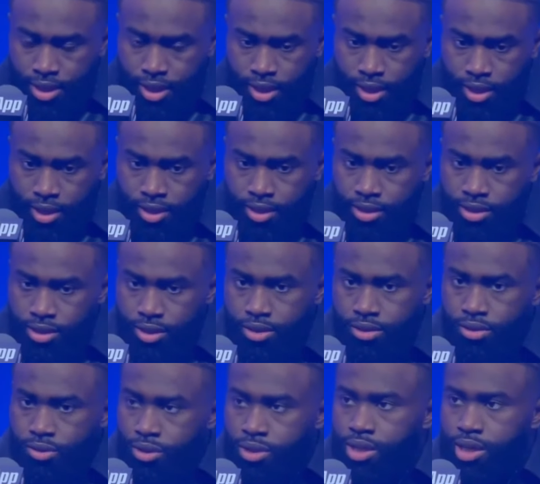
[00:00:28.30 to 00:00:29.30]
and you know,
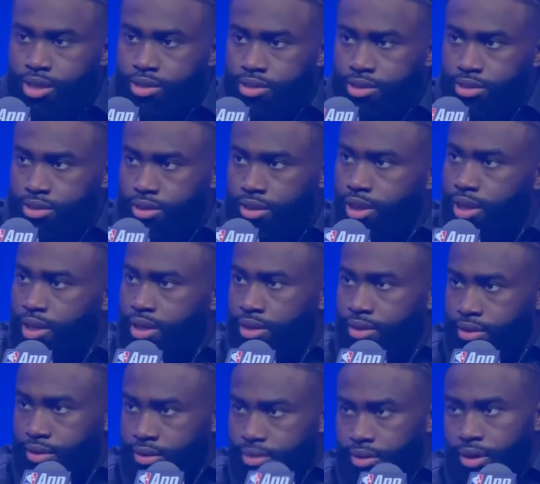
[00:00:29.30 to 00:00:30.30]
Luka Doncic still had
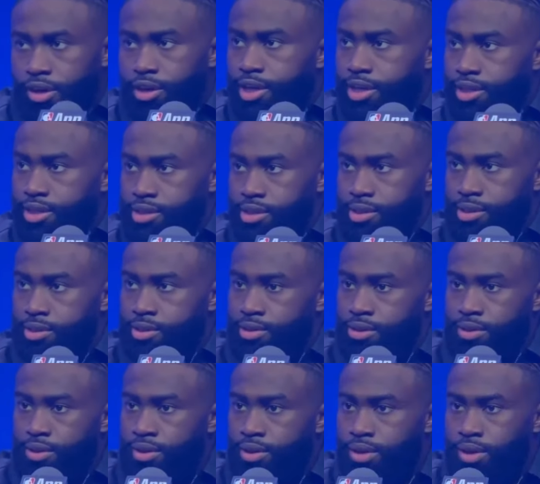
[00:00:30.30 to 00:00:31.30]
30 and 10
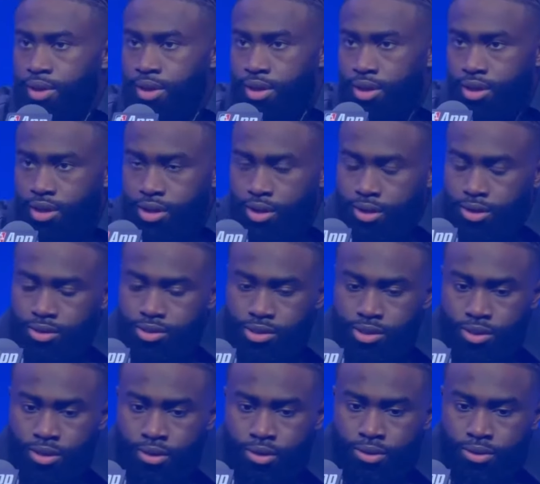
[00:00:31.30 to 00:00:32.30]
you know,
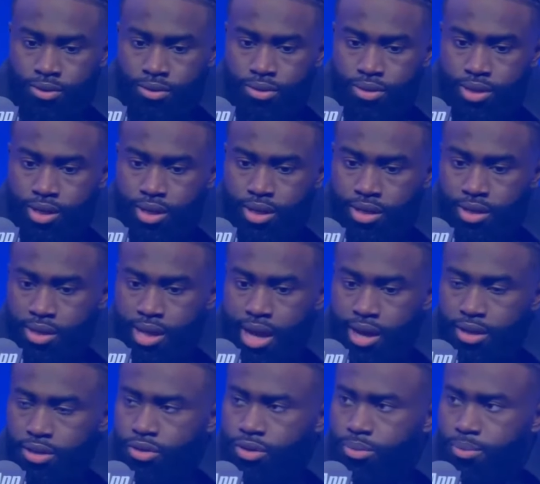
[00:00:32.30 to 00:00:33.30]
so got
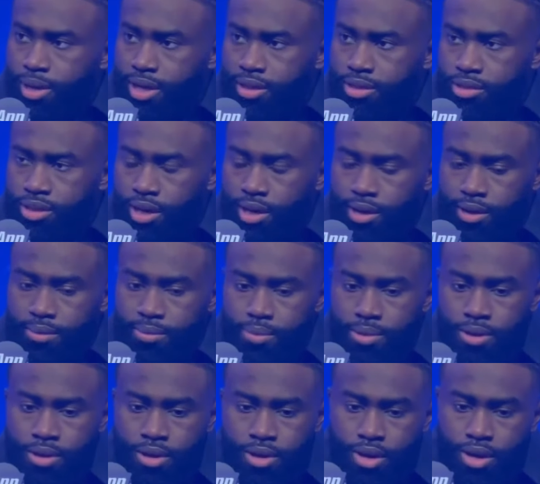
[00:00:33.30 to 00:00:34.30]
to do a better job.
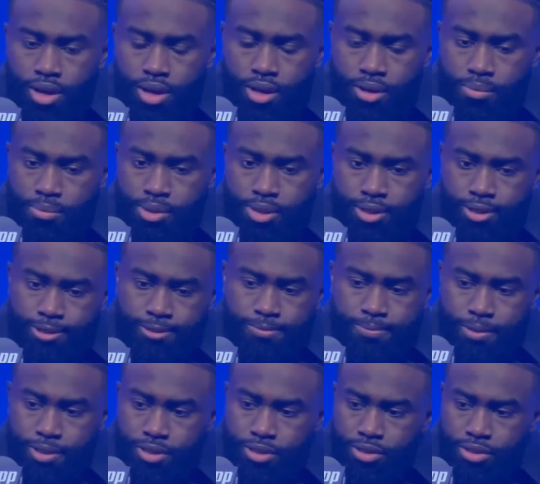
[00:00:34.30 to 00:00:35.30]
Um, but,
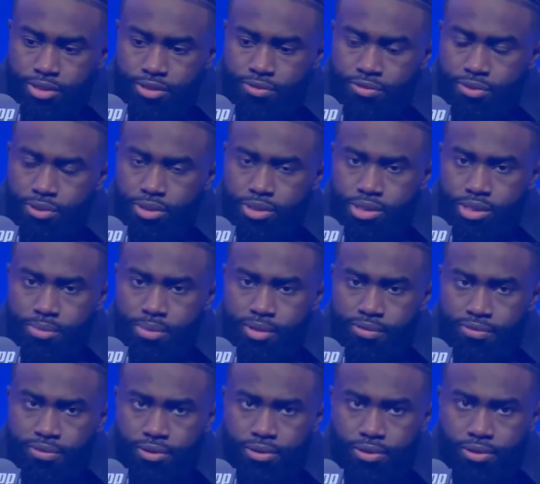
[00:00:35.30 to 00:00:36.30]
you know, it's a full team
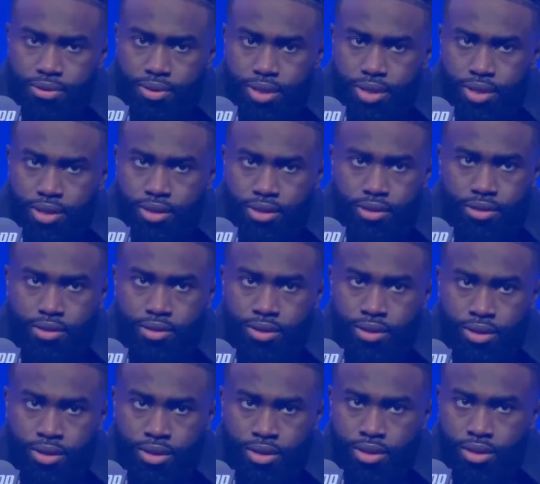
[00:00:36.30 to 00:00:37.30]
effort. And,
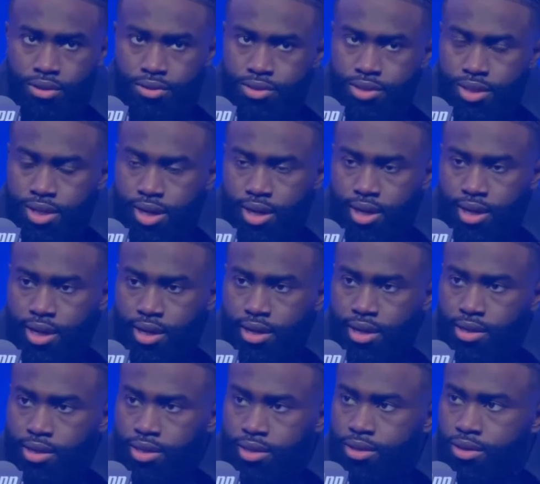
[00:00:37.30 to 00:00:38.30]
you know, tonight I got
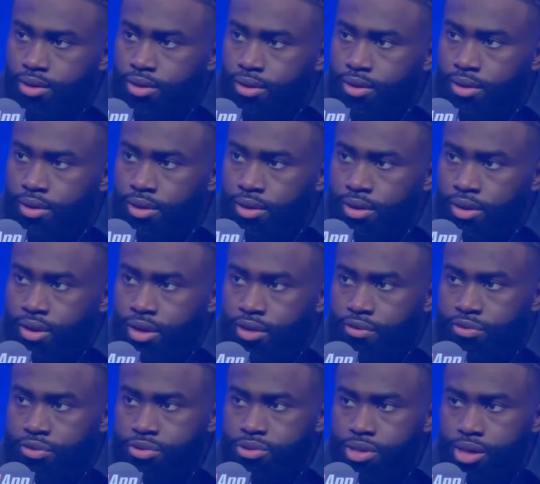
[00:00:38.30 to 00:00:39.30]
lucky a
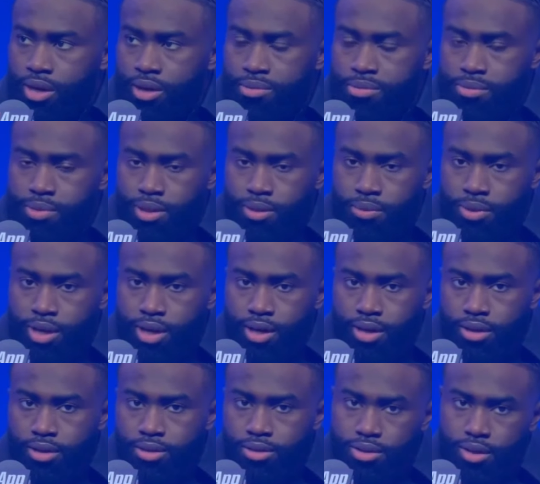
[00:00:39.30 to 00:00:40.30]
few times, but we got
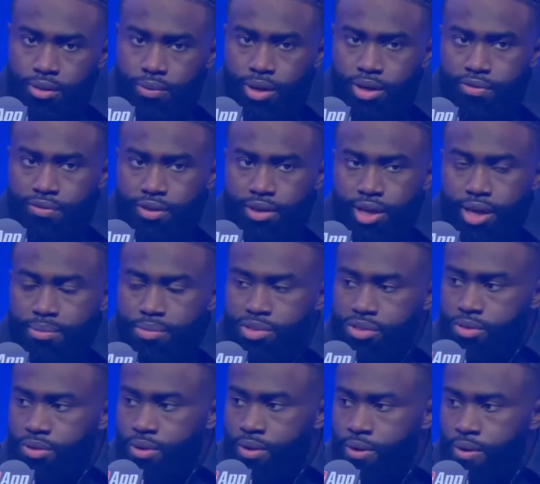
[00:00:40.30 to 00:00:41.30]
to get ready for game
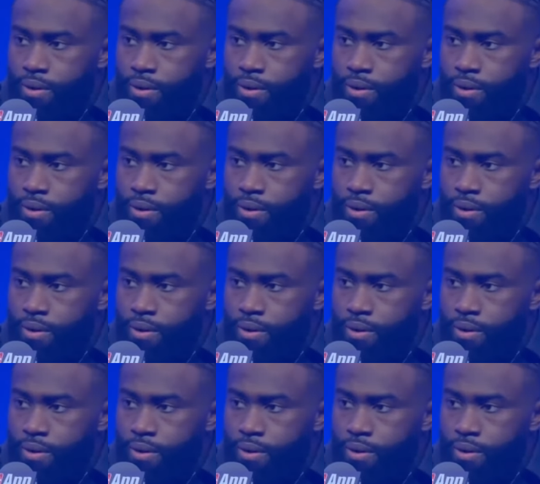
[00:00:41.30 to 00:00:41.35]
two.